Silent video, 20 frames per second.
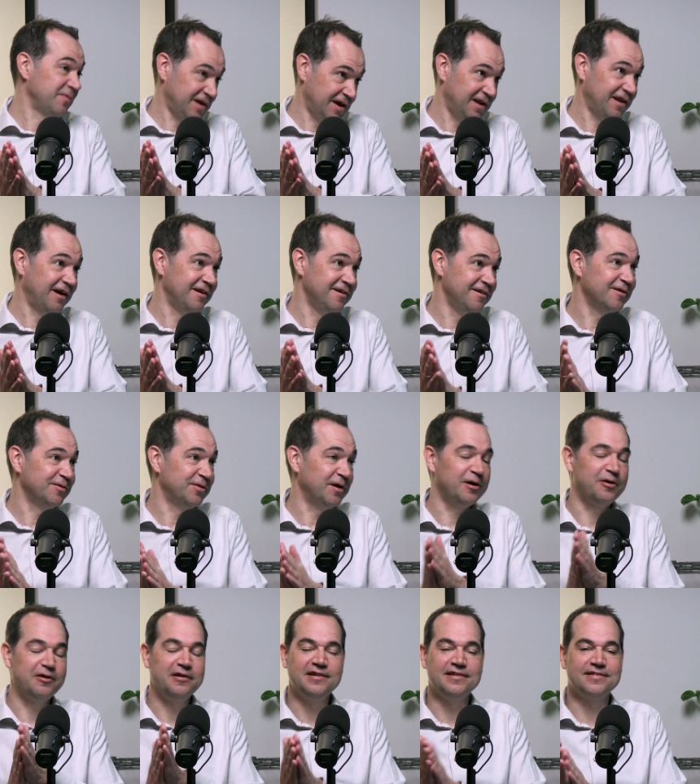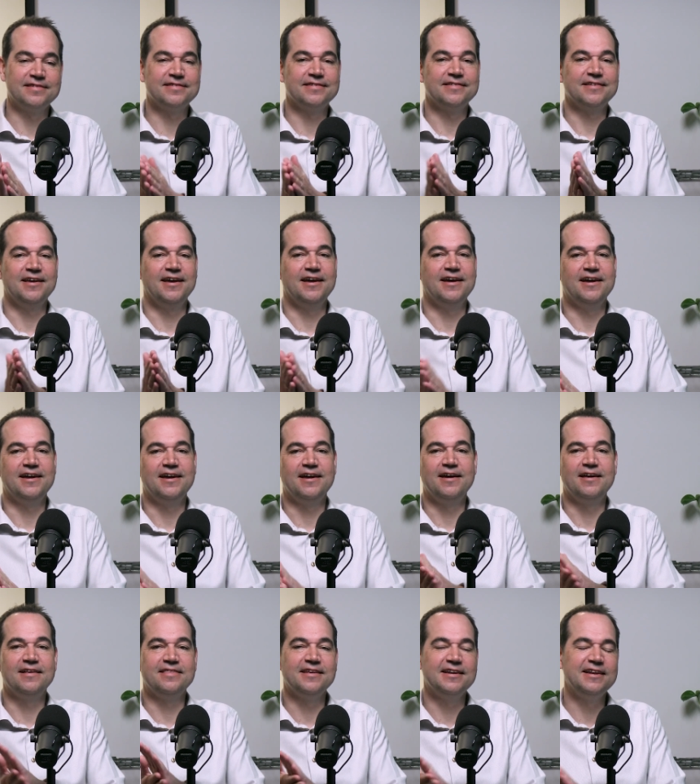and I hear there is,
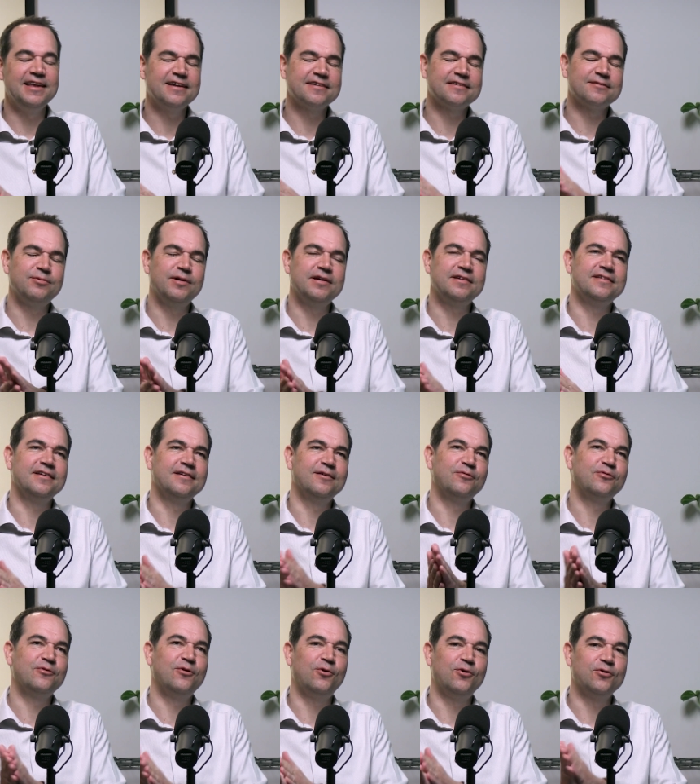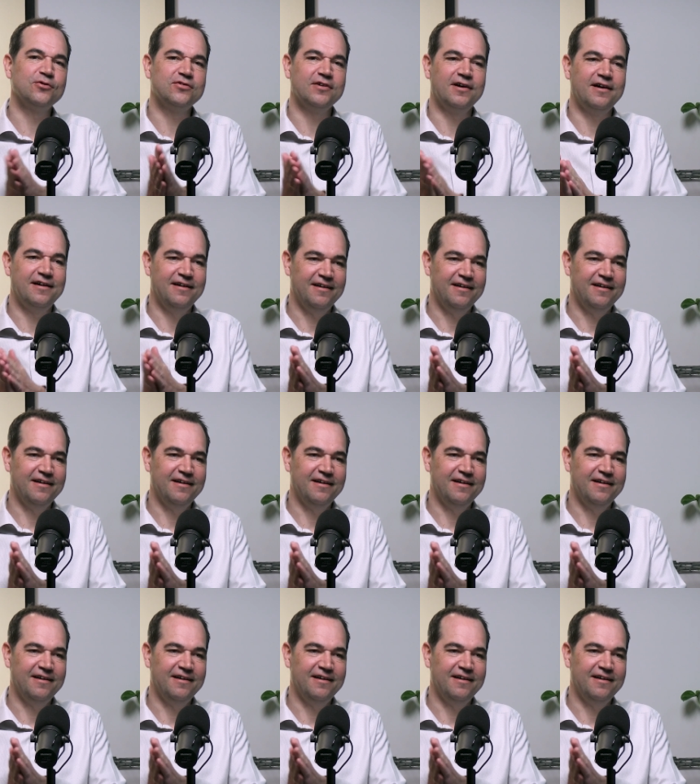the next question, of course,